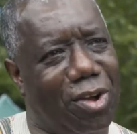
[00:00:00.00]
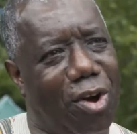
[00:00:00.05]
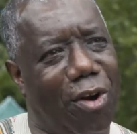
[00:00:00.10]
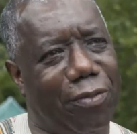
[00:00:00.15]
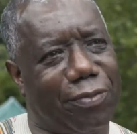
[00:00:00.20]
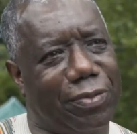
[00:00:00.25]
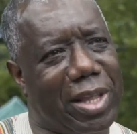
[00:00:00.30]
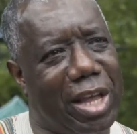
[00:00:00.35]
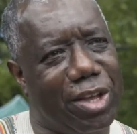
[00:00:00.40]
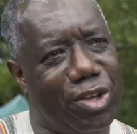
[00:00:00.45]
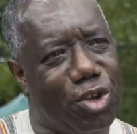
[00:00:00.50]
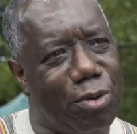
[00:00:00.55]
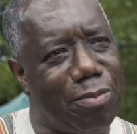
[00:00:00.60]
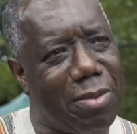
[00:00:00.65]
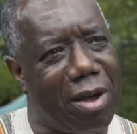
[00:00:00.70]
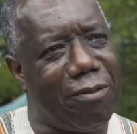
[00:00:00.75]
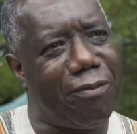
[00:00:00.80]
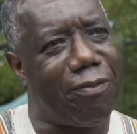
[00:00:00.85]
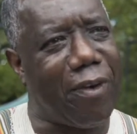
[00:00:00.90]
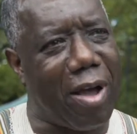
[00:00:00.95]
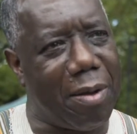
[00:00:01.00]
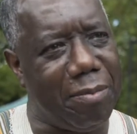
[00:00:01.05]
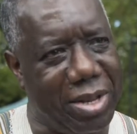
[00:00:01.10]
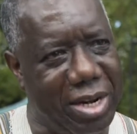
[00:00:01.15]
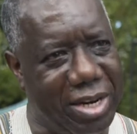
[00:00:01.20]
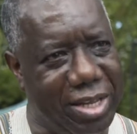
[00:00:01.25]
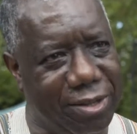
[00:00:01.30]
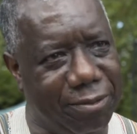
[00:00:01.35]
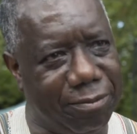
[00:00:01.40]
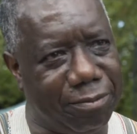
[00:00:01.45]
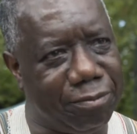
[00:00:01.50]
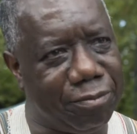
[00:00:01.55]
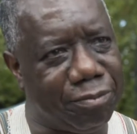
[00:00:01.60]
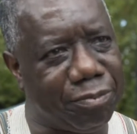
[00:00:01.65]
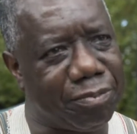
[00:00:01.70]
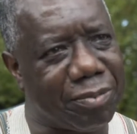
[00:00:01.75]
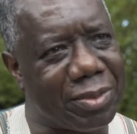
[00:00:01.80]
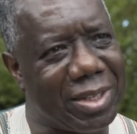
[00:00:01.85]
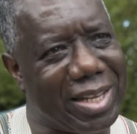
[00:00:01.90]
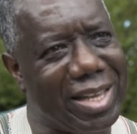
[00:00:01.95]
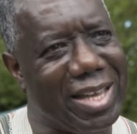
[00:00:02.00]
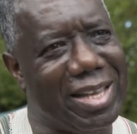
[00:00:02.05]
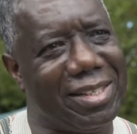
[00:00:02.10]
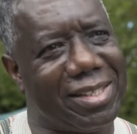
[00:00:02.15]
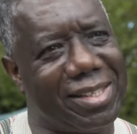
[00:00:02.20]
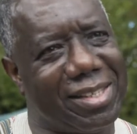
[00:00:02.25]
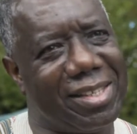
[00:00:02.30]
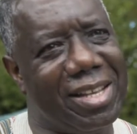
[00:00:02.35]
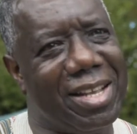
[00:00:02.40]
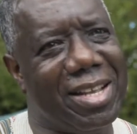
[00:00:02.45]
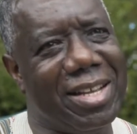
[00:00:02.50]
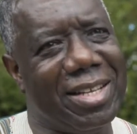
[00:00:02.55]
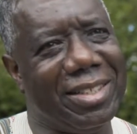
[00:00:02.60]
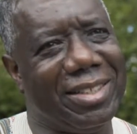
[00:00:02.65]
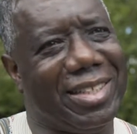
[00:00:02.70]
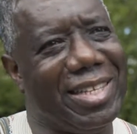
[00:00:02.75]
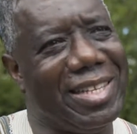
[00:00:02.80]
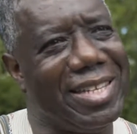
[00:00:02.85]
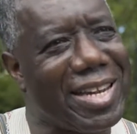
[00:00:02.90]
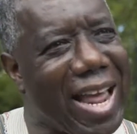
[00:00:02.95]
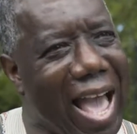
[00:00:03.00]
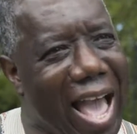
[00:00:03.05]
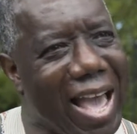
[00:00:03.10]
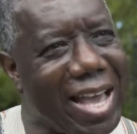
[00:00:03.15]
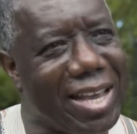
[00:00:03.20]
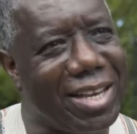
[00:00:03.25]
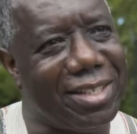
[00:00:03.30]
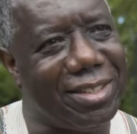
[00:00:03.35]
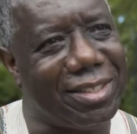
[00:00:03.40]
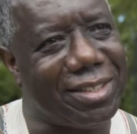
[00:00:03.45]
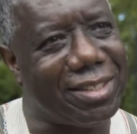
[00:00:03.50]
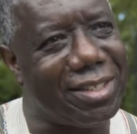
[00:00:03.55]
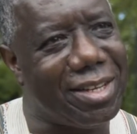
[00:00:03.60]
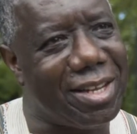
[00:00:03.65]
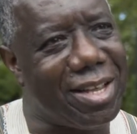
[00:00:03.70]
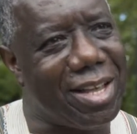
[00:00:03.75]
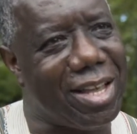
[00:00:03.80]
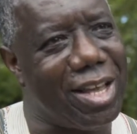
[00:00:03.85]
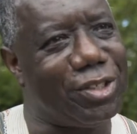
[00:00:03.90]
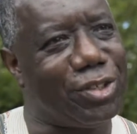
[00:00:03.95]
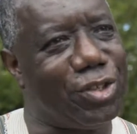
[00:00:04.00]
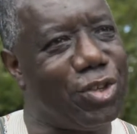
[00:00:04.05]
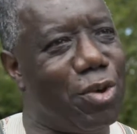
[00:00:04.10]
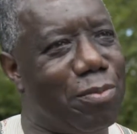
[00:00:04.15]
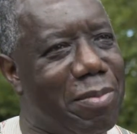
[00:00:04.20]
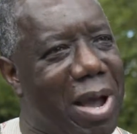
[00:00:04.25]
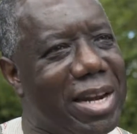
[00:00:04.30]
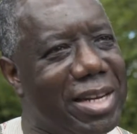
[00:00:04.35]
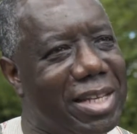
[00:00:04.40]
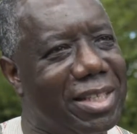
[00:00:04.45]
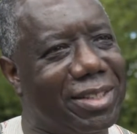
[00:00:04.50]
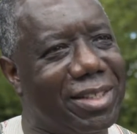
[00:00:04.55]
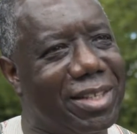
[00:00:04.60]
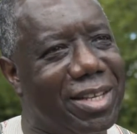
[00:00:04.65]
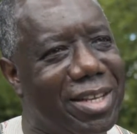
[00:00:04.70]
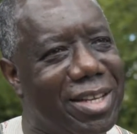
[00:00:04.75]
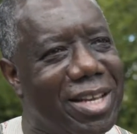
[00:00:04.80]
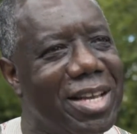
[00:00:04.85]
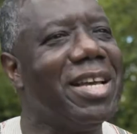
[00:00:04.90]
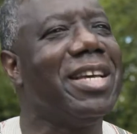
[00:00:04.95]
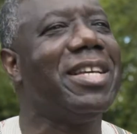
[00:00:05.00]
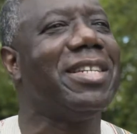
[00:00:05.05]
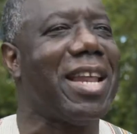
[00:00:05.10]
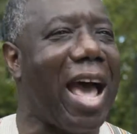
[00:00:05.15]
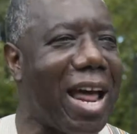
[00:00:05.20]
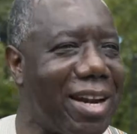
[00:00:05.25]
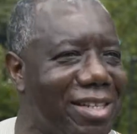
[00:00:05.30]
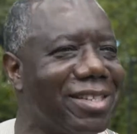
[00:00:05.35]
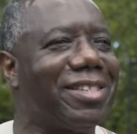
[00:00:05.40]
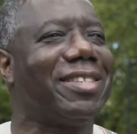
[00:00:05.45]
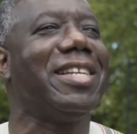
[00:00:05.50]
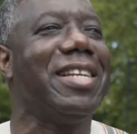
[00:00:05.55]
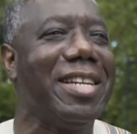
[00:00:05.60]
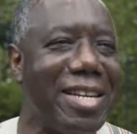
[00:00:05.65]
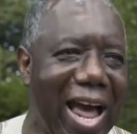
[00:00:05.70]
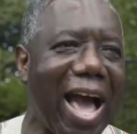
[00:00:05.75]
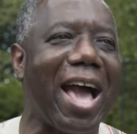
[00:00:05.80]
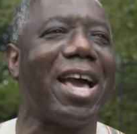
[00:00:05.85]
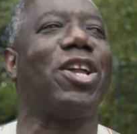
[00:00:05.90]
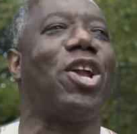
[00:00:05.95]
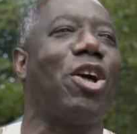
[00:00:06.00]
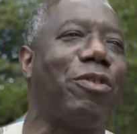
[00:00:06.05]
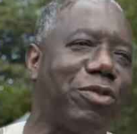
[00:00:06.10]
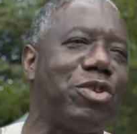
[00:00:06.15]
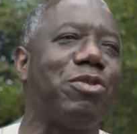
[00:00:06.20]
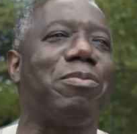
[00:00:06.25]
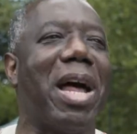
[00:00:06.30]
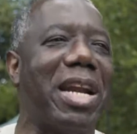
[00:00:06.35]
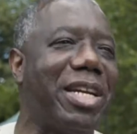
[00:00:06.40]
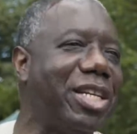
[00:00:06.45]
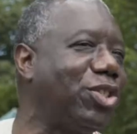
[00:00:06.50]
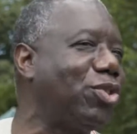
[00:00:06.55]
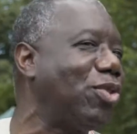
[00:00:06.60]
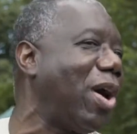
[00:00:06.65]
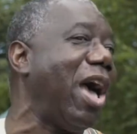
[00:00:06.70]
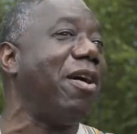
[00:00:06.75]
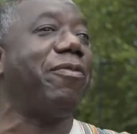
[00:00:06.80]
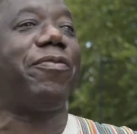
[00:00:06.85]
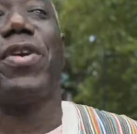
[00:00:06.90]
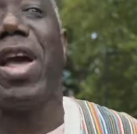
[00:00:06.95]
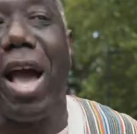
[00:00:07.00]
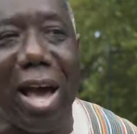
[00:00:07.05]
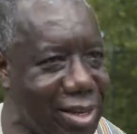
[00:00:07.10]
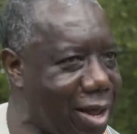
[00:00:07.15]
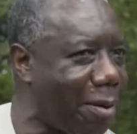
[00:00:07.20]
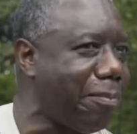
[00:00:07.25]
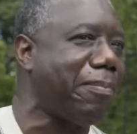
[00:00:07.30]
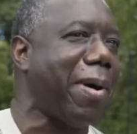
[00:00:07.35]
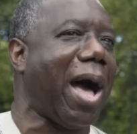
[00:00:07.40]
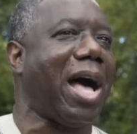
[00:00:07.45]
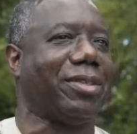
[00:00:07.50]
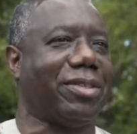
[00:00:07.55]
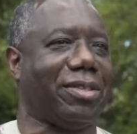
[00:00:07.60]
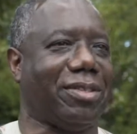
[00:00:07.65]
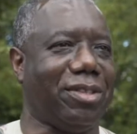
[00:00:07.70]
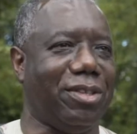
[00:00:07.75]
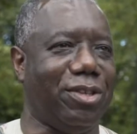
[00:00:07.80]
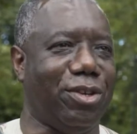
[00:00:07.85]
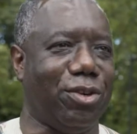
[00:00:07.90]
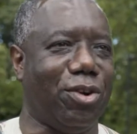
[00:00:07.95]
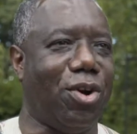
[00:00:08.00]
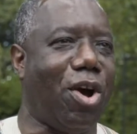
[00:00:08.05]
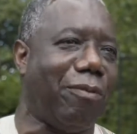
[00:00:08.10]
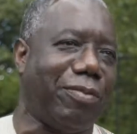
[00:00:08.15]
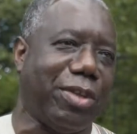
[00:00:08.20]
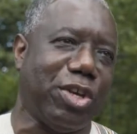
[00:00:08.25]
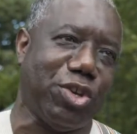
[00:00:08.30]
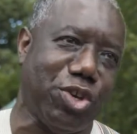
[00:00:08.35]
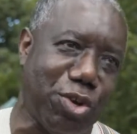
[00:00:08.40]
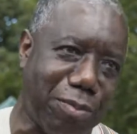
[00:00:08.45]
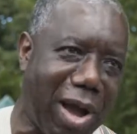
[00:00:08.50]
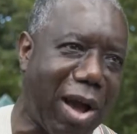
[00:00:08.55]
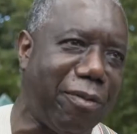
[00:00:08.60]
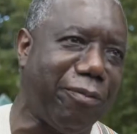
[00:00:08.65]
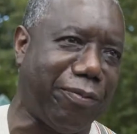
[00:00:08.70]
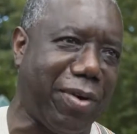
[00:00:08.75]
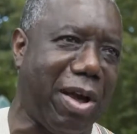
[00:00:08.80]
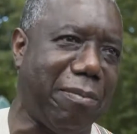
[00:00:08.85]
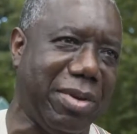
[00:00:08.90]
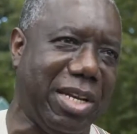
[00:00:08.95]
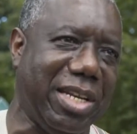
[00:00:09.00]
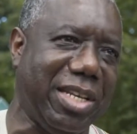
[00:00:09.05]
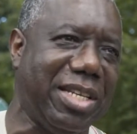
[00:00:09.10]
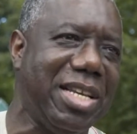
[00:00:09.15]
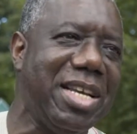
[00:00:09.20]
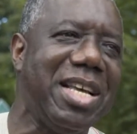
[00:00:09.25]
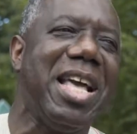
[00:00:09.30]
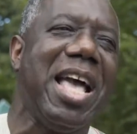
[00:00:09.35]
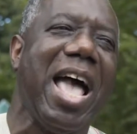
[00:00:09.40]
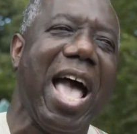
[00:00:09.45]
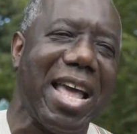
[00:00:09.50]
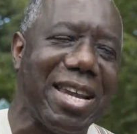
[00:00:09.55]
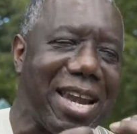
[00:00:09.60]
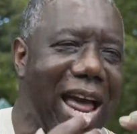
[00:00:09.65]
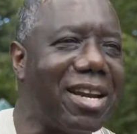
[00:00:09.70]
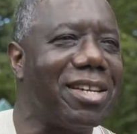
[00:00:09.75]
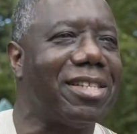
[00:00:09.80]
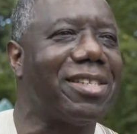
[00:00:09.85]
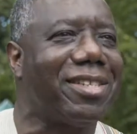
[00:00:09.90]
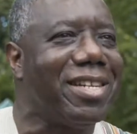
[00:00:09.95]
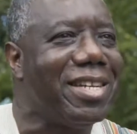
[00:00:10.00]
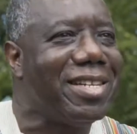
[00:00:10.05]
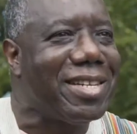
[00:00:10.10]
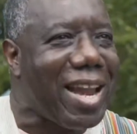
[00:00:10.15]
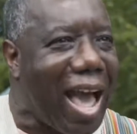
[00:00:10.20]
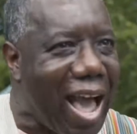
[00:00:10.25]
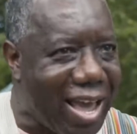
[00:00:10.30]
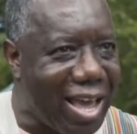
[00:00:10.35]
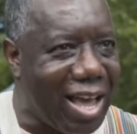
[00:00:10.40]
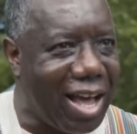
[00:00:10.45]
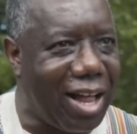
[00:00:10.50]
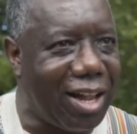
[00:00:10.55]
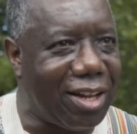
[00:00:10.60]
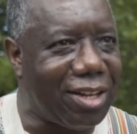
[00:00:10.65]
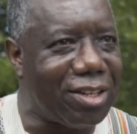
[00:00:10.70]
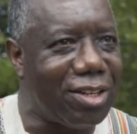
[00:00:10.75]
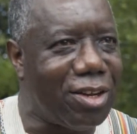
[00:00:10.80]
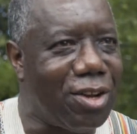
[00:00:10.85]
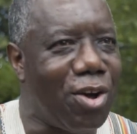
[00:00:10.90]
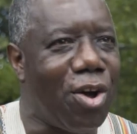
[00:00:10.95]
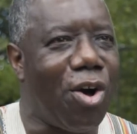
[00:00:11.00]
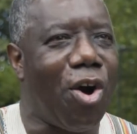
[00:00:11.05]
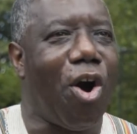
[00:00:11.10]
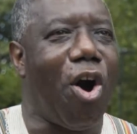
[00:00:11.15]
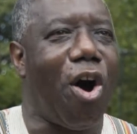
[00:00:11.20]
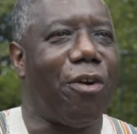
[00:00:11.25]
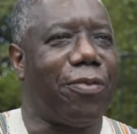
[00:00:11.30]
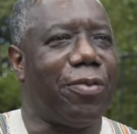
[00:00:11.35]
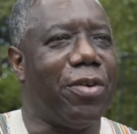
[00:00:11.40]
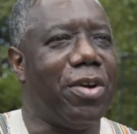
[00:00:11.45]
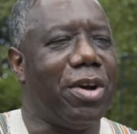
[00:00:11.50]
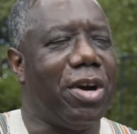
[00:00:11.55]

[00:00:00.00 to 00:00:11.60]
of the human family is denied its humanity, that is denial of humanity to every other part, of the human family. And that is denial of,